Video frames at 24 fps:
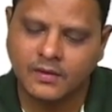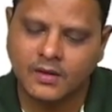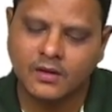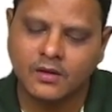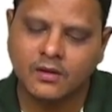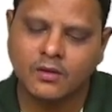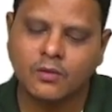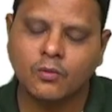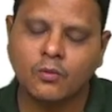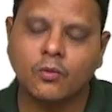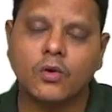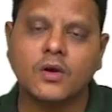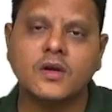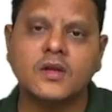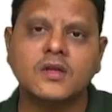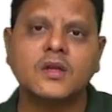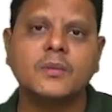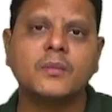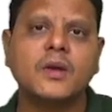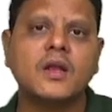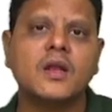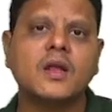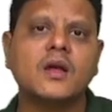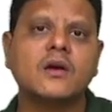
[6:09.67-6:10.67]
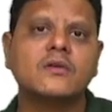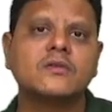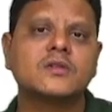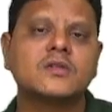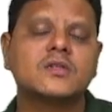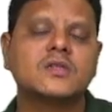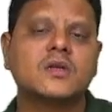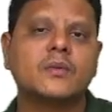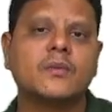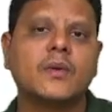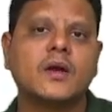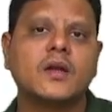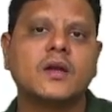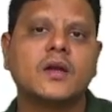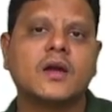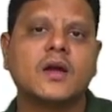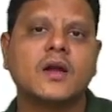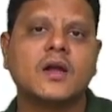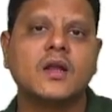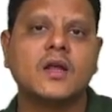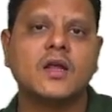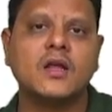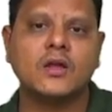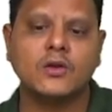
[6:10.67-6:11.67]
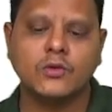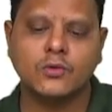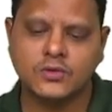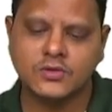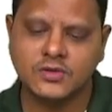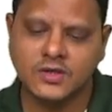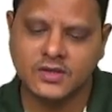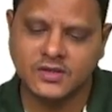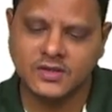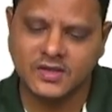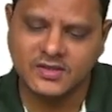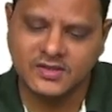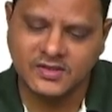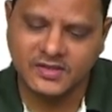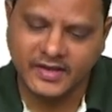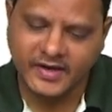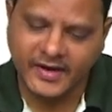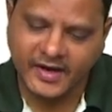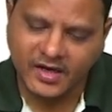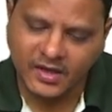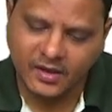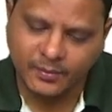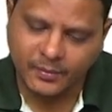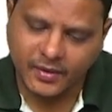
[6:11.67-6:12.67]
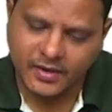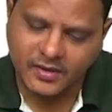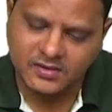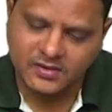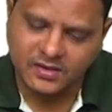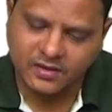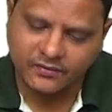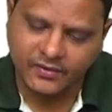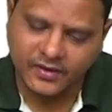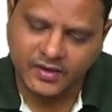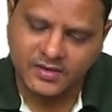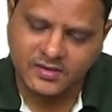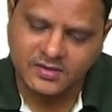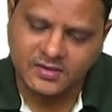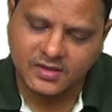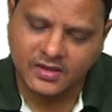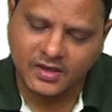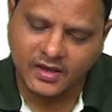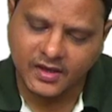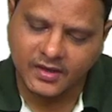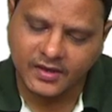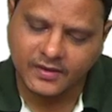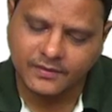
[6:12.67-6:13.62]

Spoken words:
What is the meaning of systematically? Using the statements of ICA.